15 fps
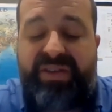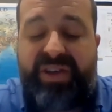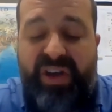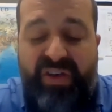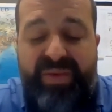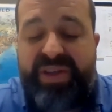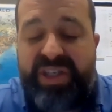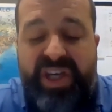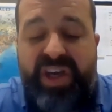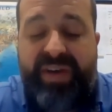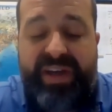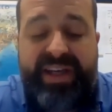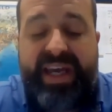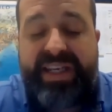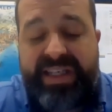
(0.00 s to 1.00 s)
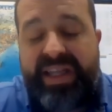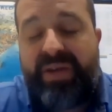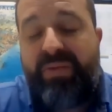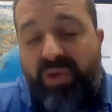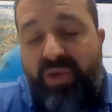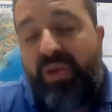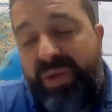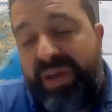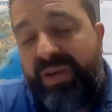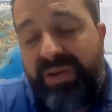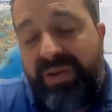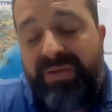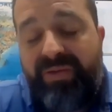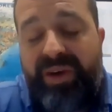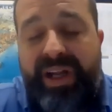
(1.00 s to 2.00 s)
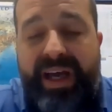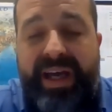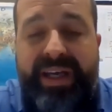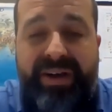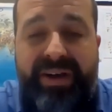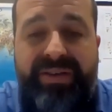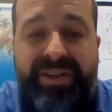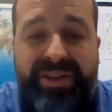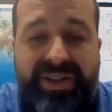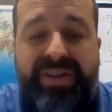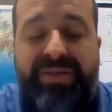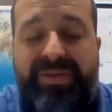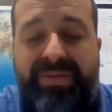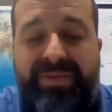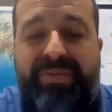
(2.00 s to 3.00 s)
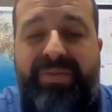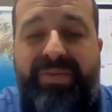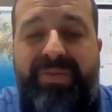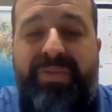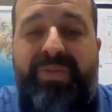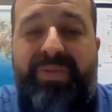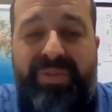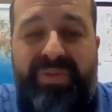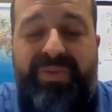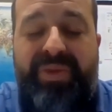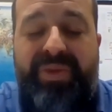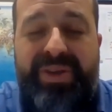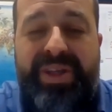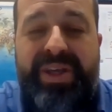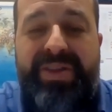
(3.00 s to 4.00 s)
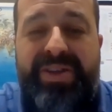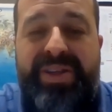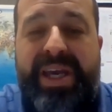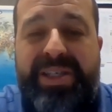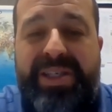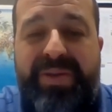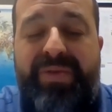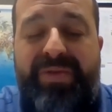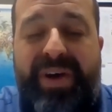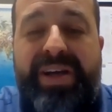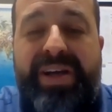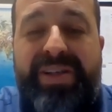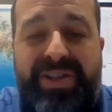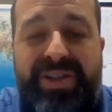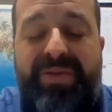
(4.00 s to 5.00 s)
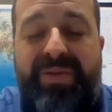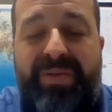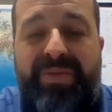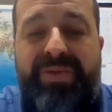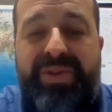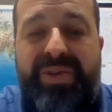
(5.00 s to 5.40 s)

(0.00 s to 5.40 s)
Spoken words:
government survey data, then we will be relying on the sort of the data providers to